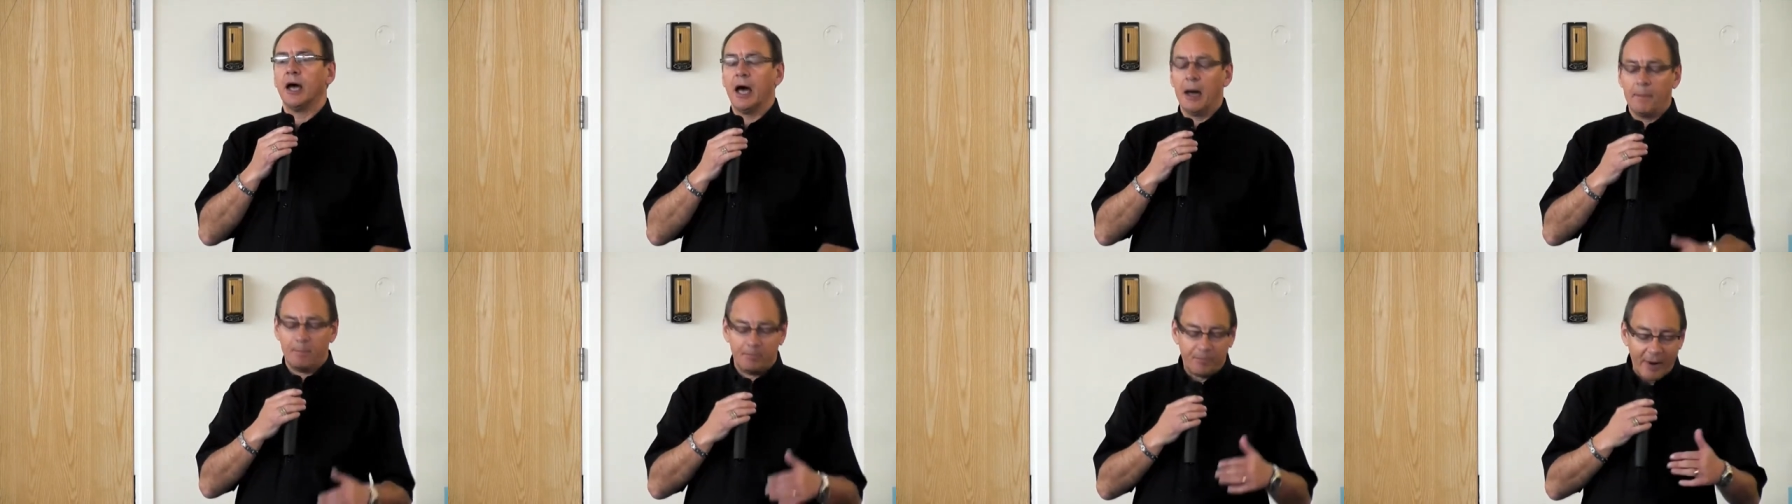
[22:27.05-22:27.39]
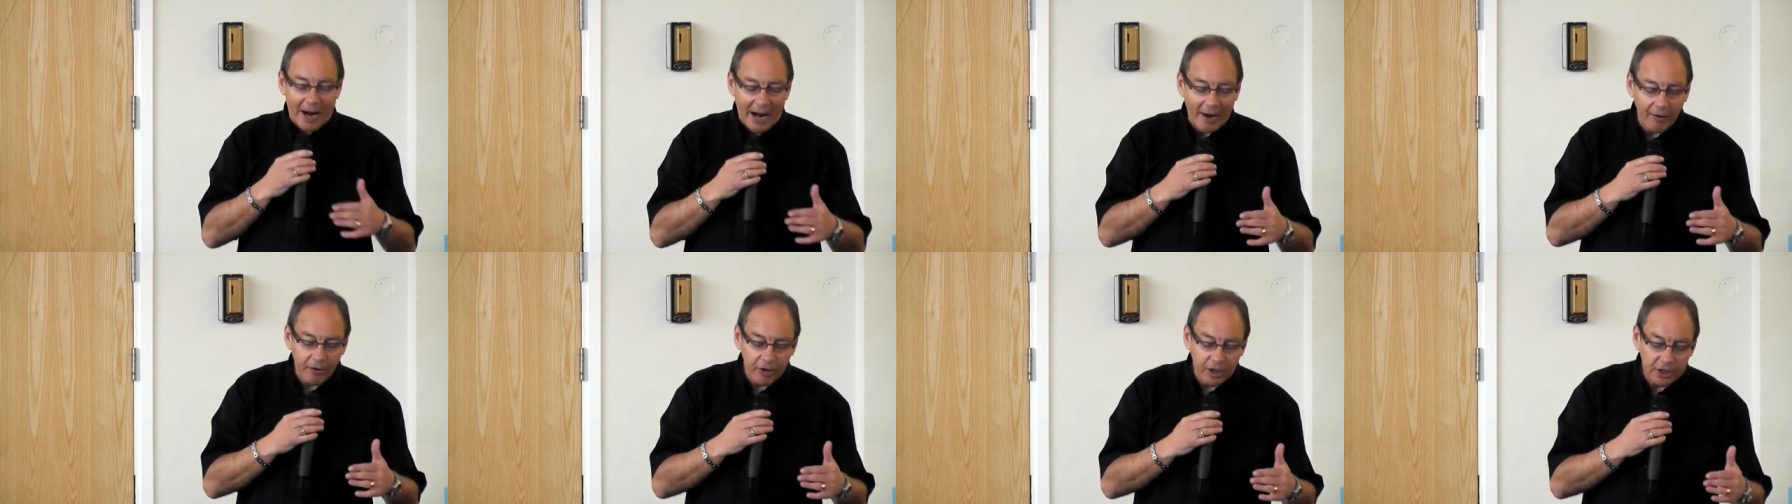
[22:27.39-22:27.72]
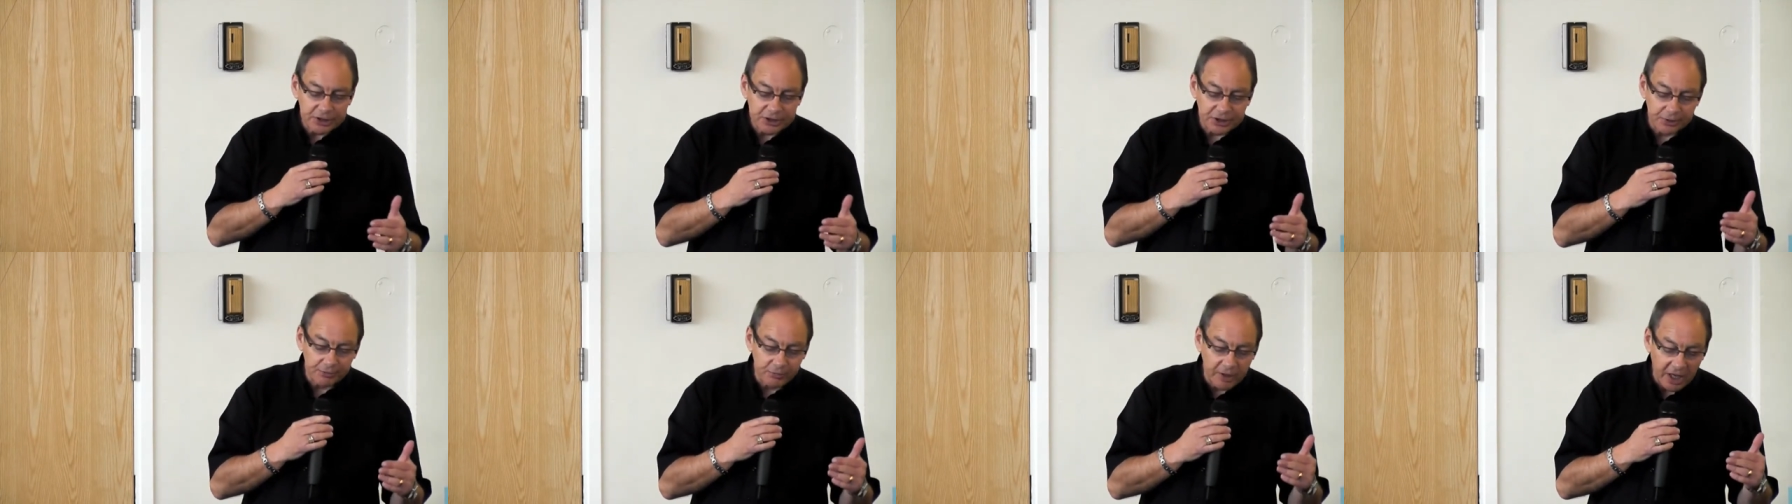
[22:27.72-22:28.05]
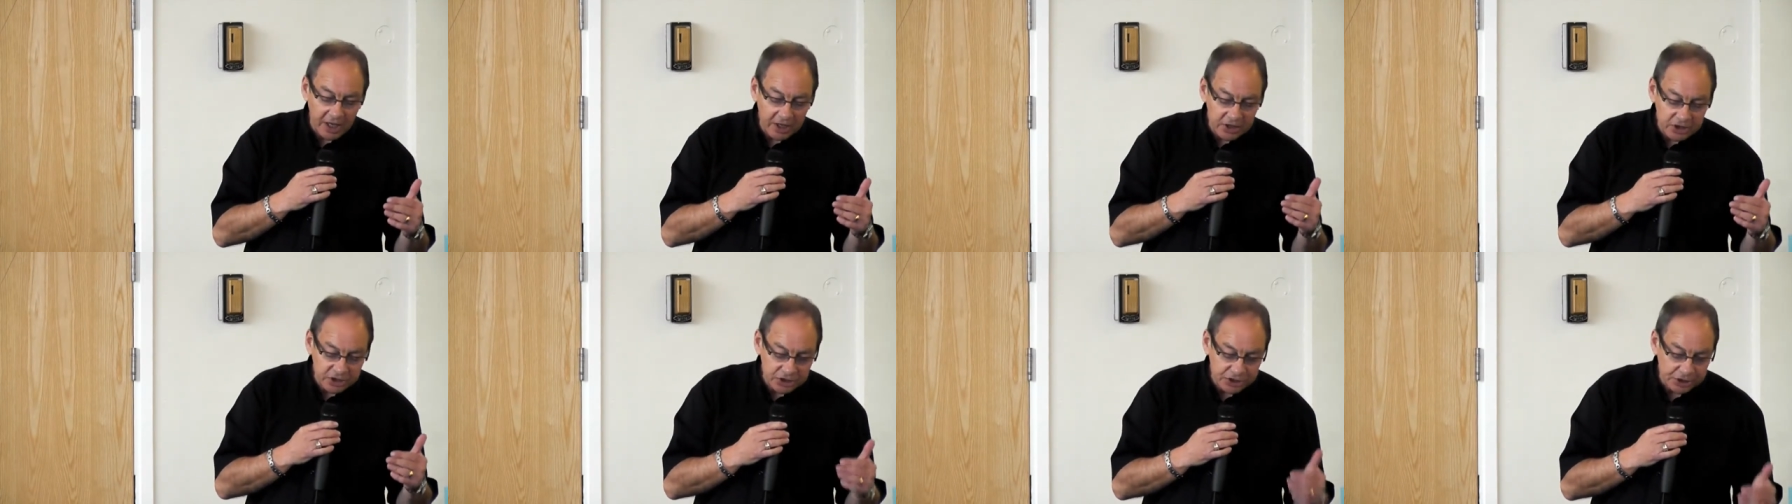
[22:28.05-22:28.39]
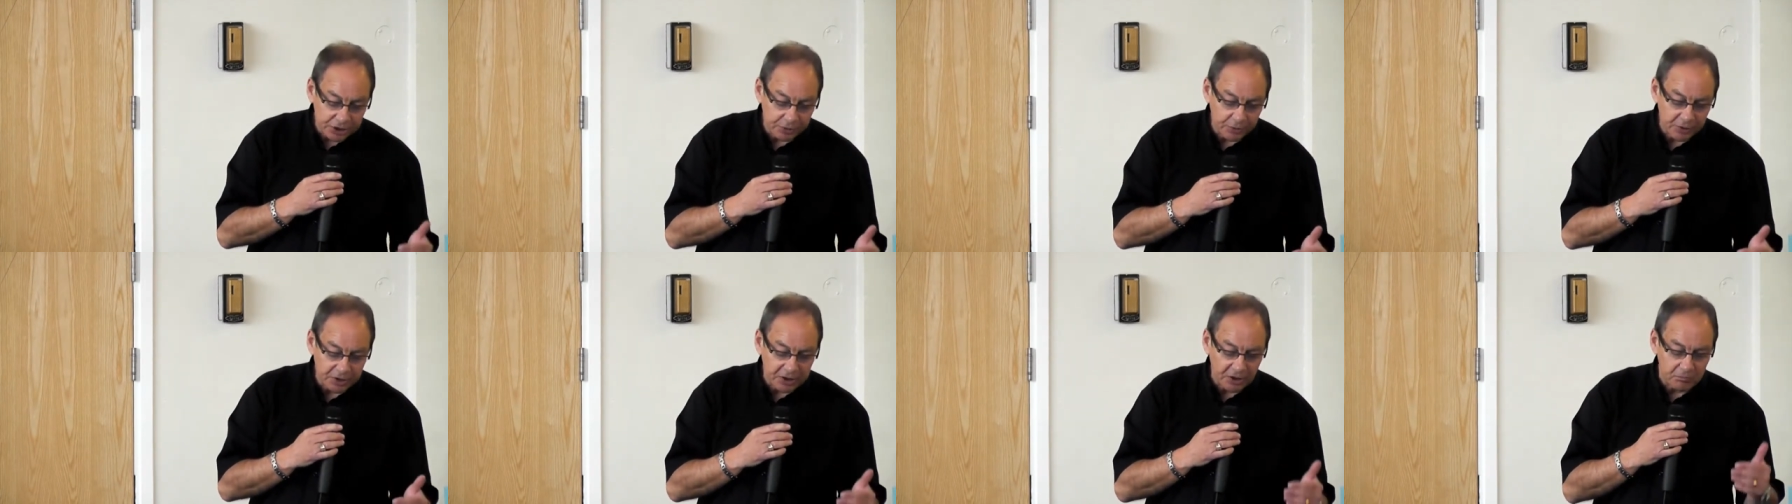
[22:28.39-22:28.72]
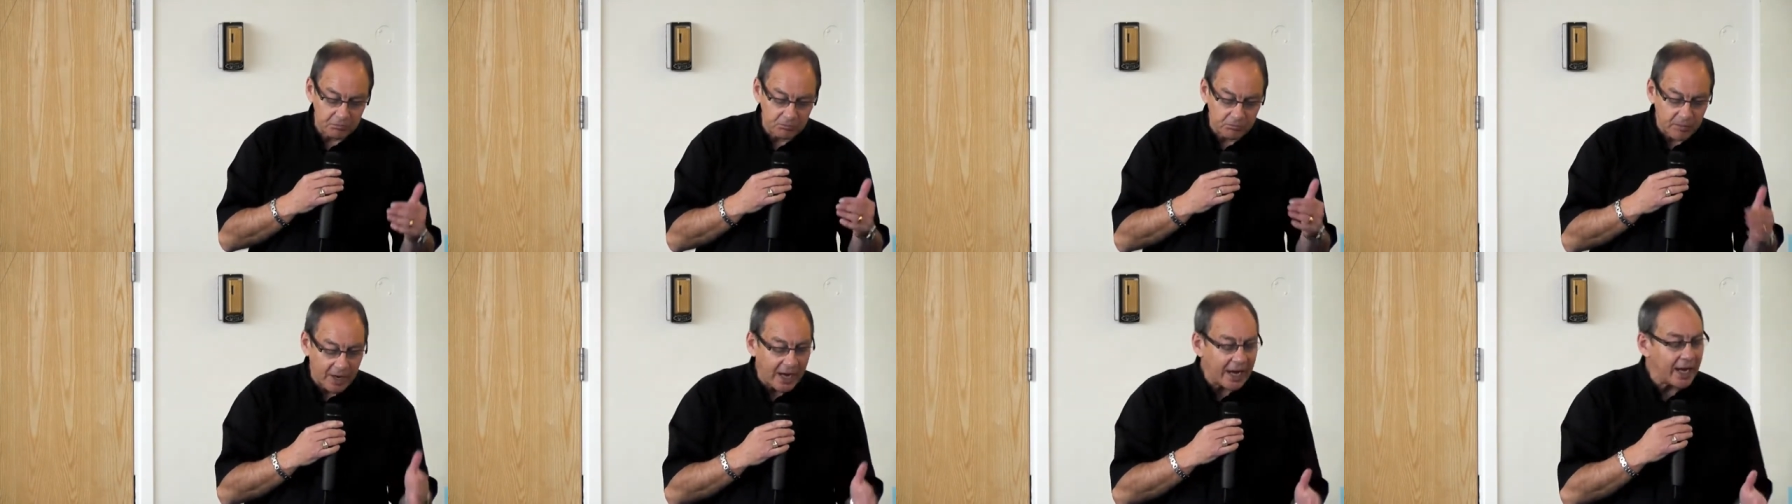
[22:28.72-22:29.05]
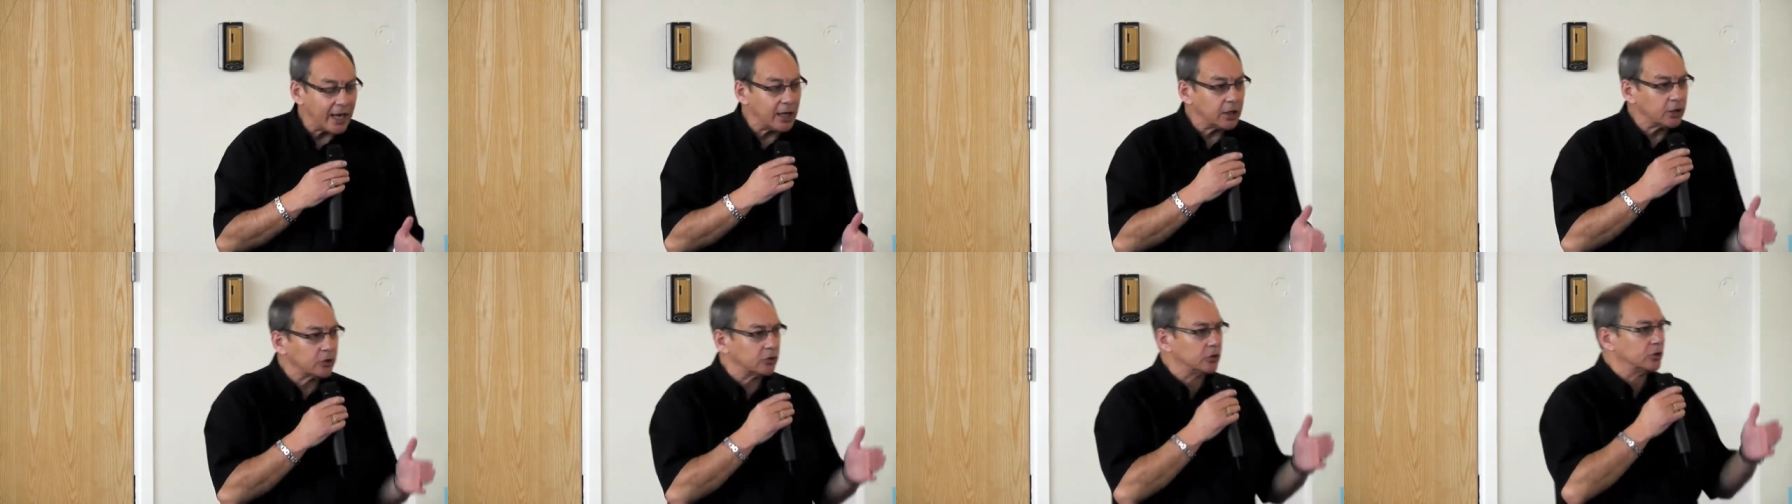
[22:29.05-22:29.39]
a barrier to make sure that man